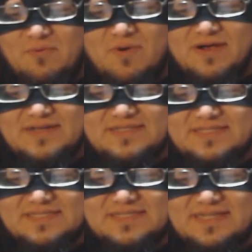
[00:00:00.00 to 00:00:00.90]
It
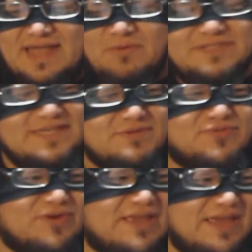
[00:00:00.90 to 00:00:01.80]
was, I wouldn't say it
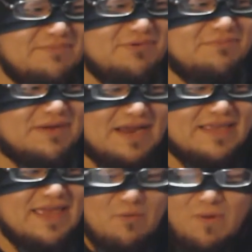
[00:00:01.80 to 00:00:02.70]
was forgettable, but I
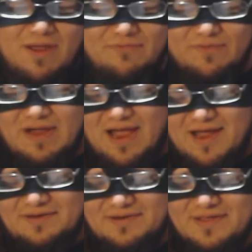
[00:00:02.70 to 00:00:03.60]
get why you
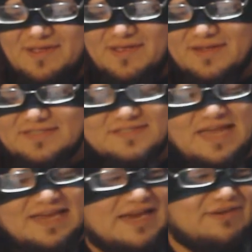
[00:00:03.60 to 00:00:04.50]
forgot. Because
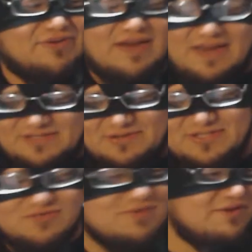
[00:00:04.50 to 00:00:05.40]
I kind of forgot until
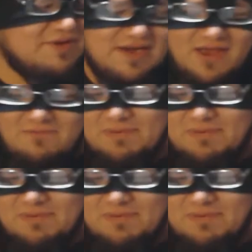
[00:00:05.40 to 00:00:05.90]
I just read it right now.